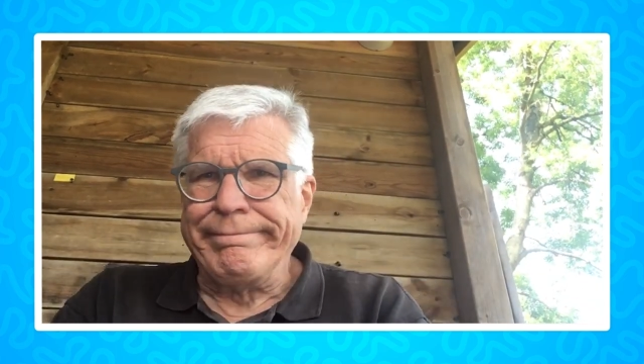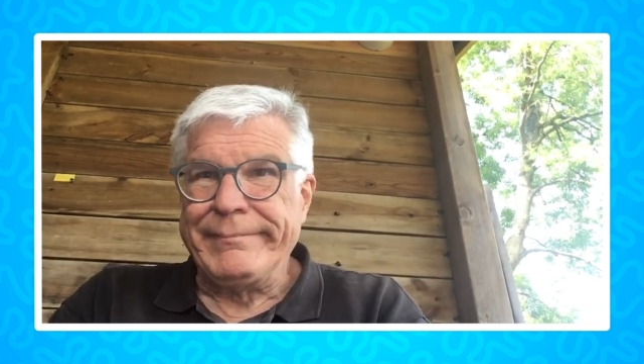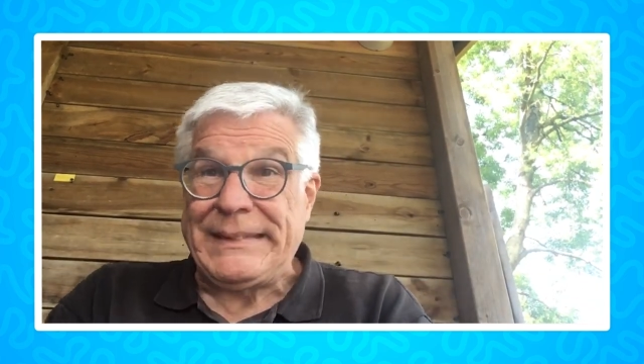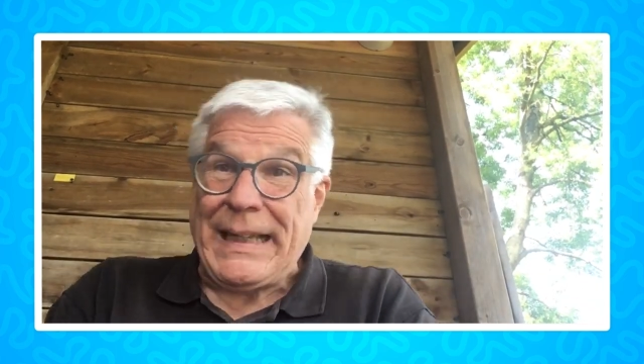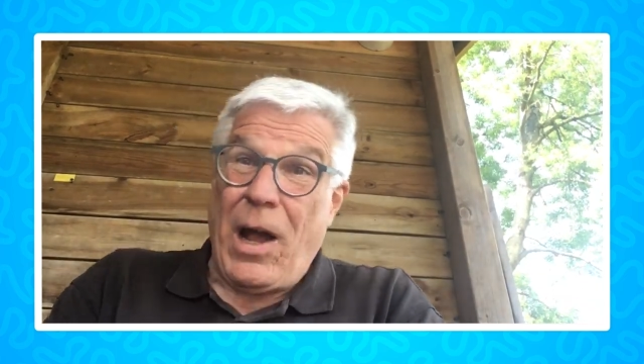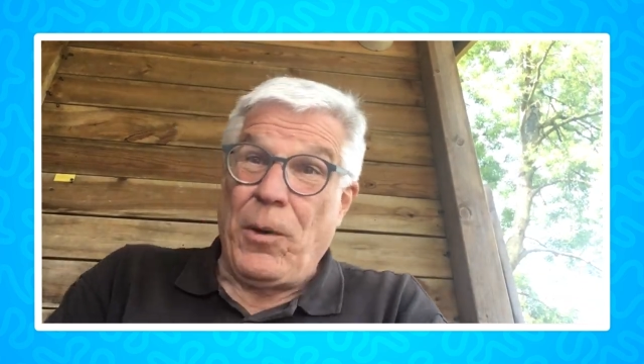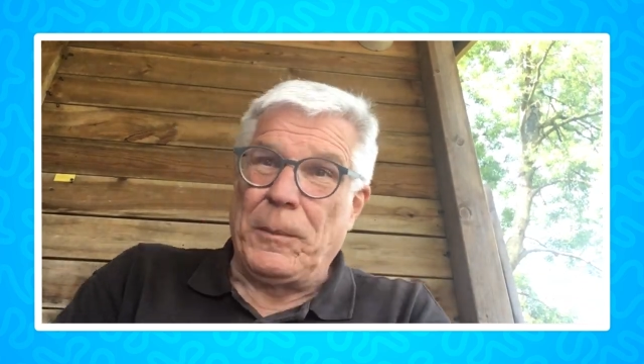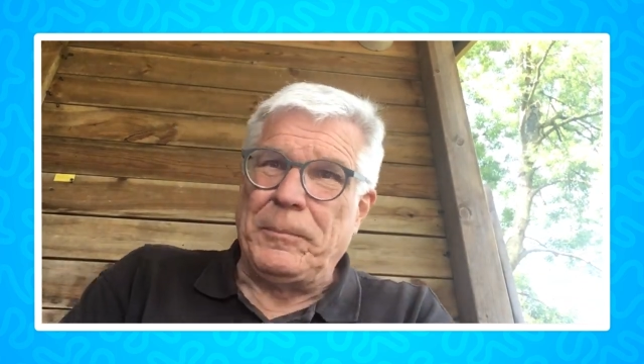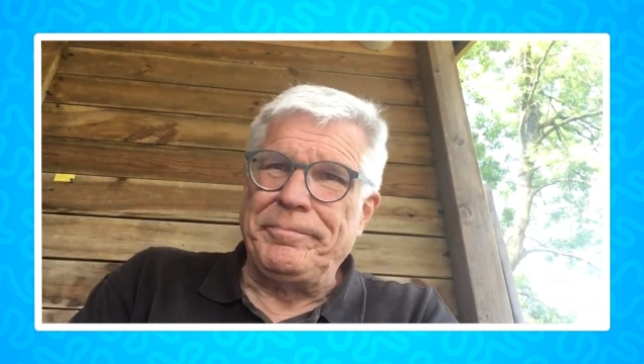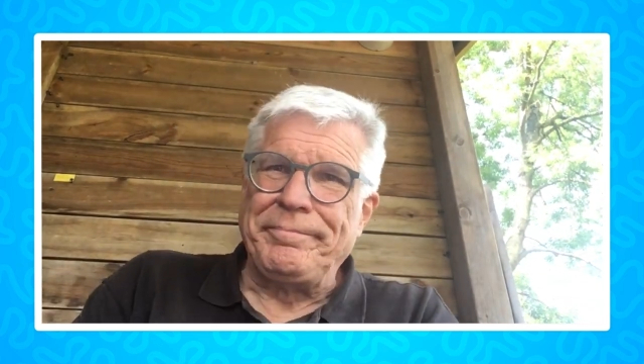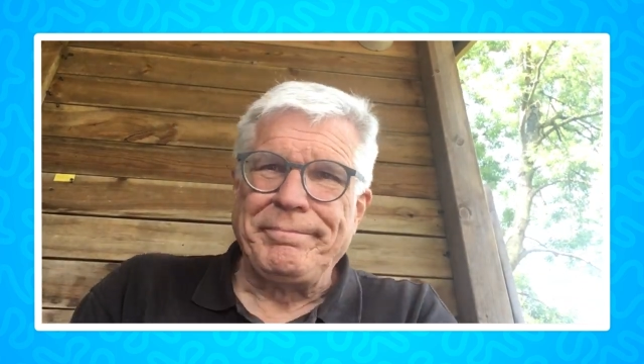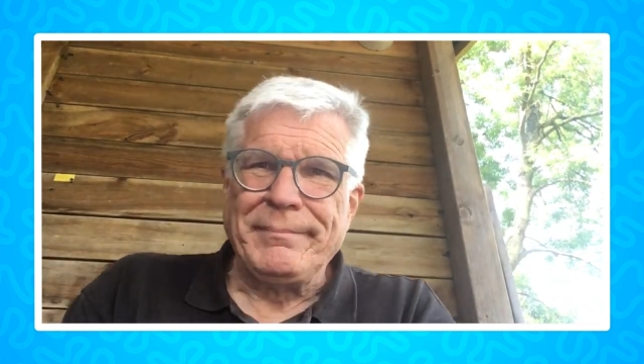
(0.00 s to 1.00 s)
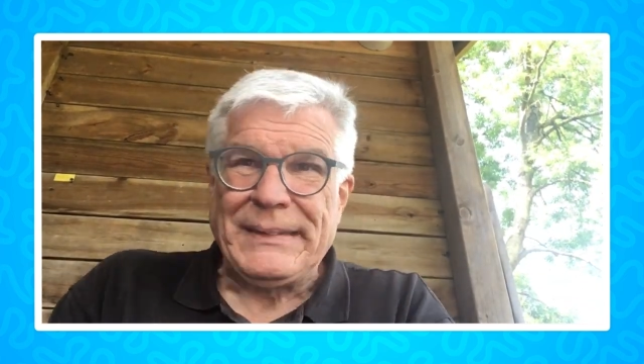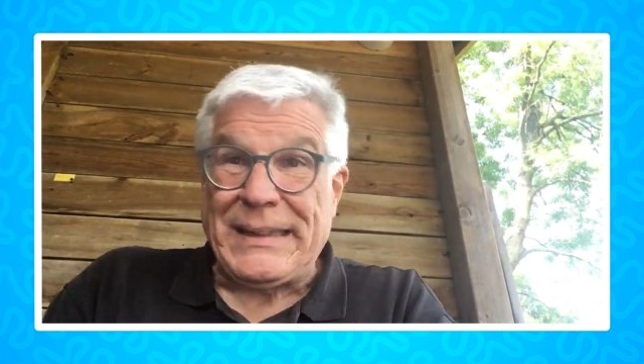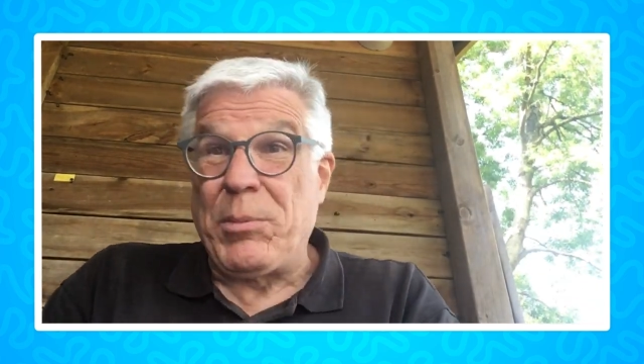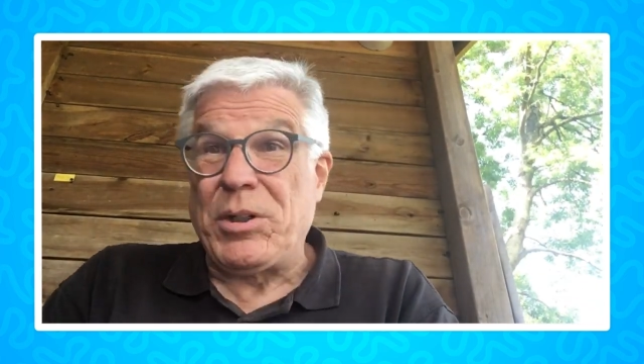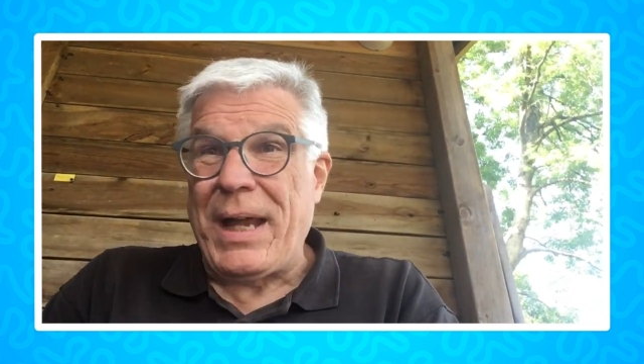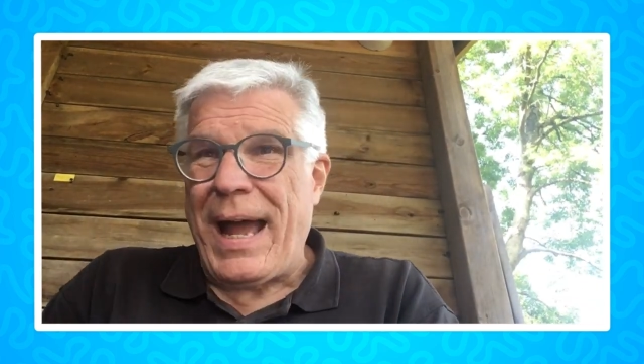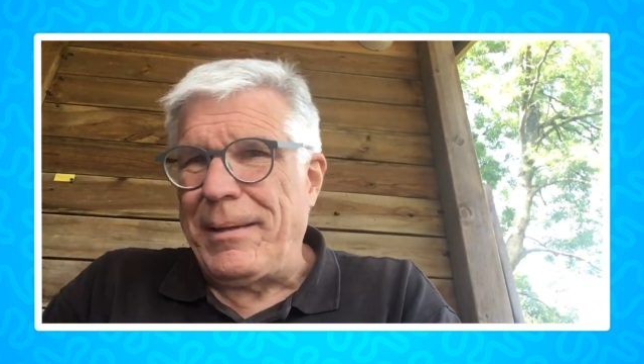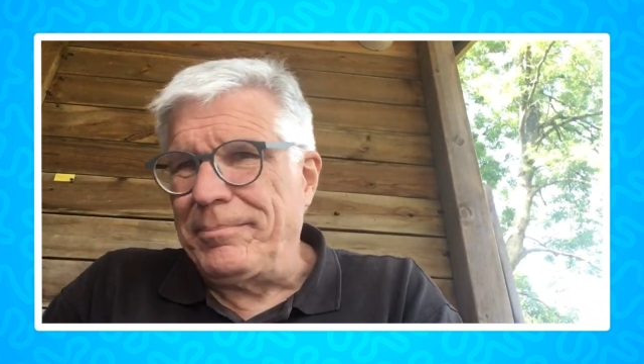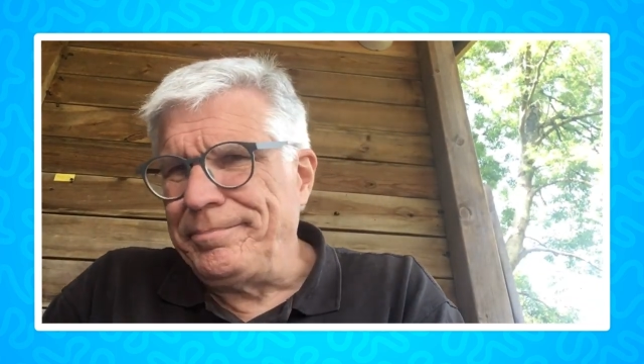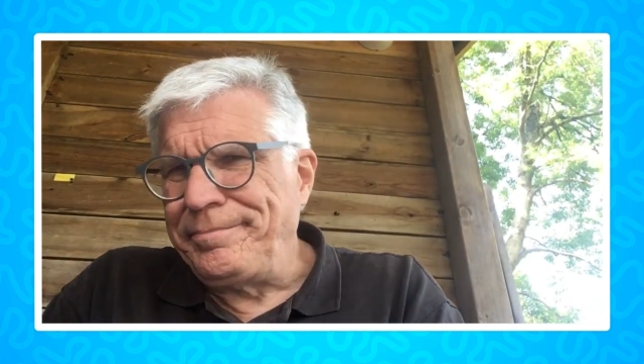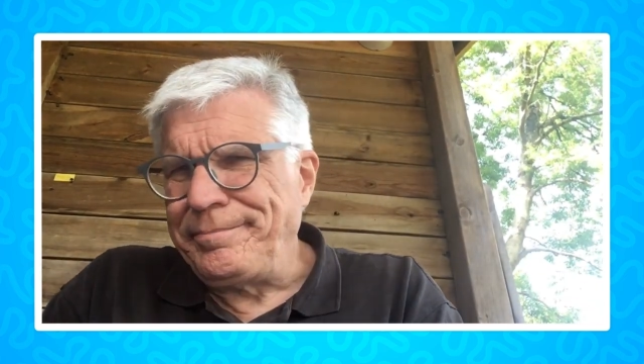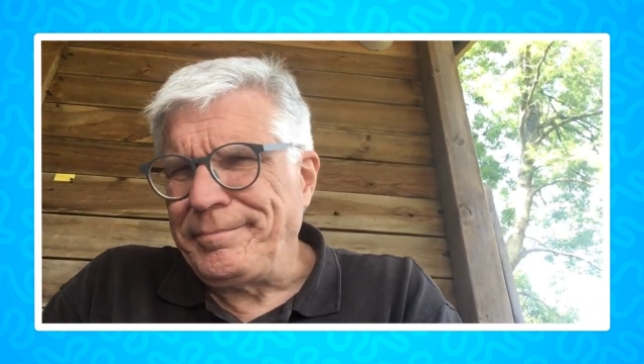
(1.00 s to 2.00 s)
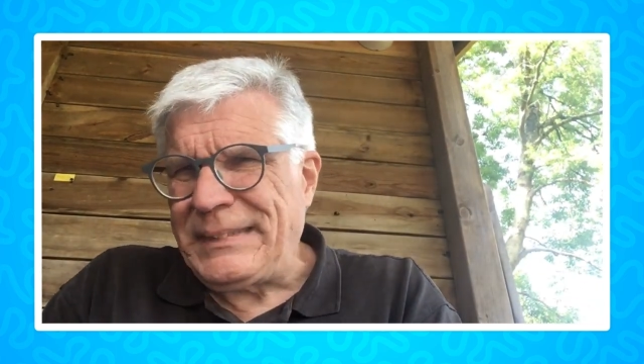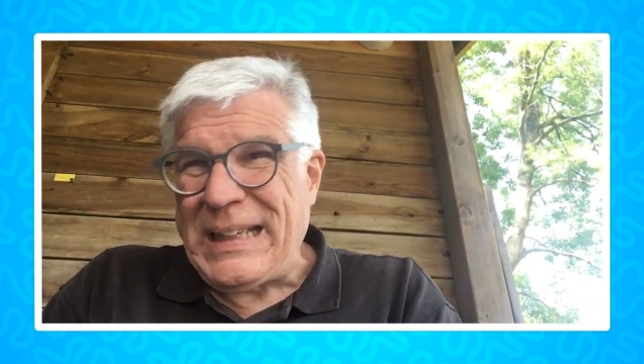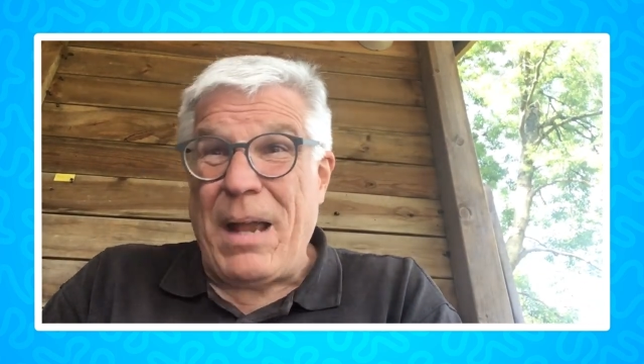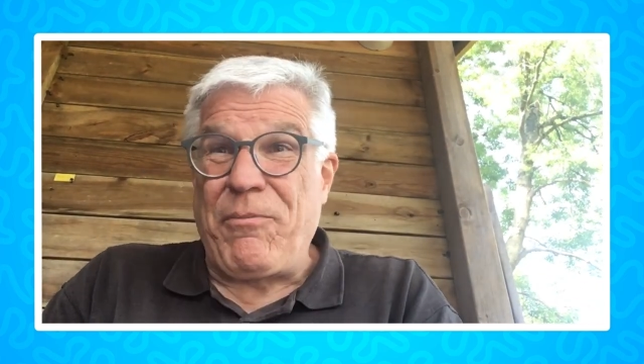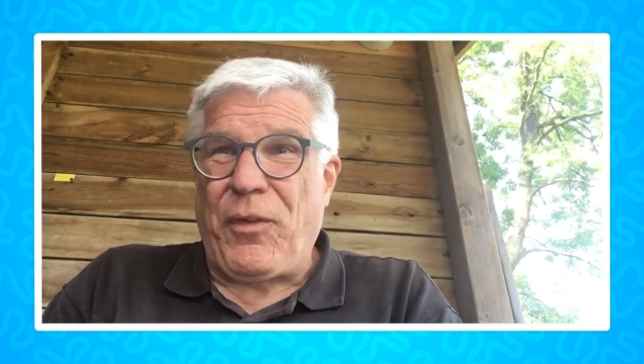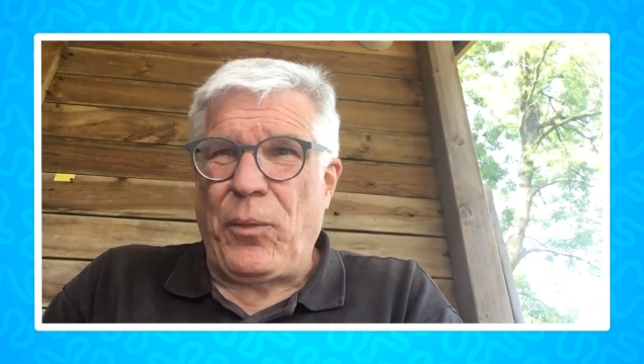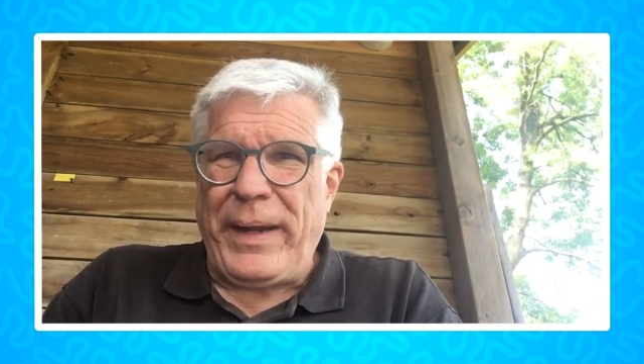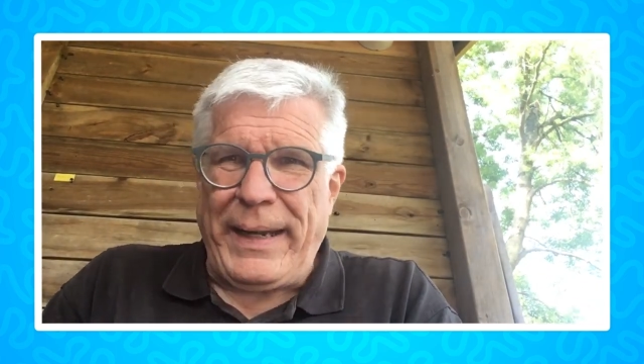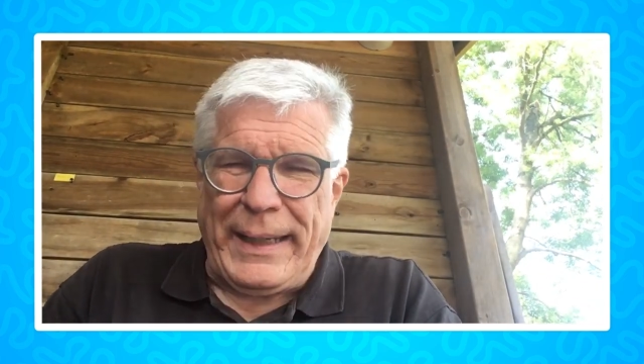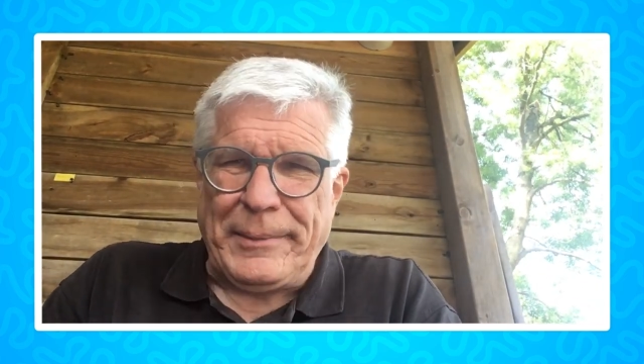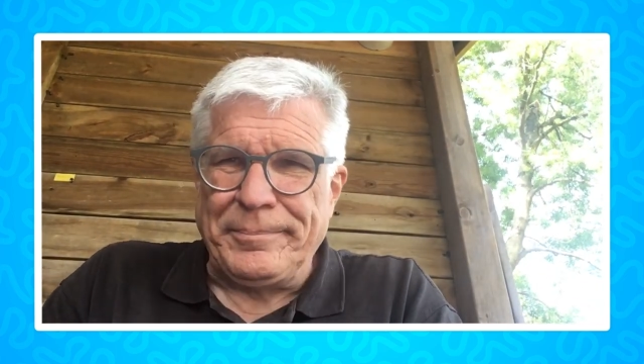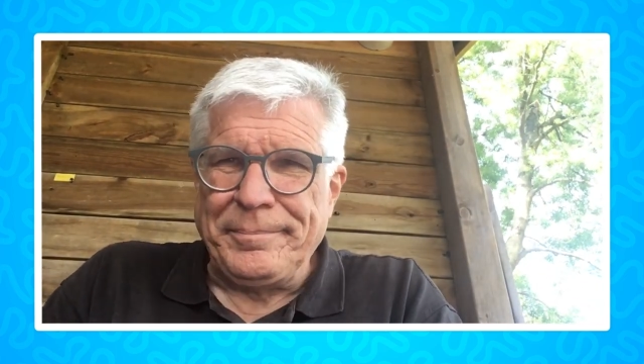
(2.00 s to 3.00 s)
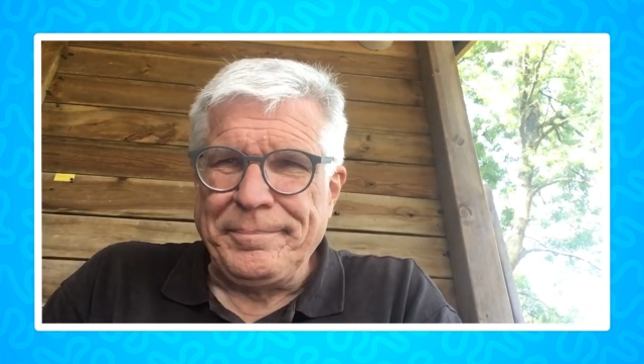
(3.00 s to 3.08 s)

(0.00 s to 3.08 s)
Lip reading: So, summertime, time for reading.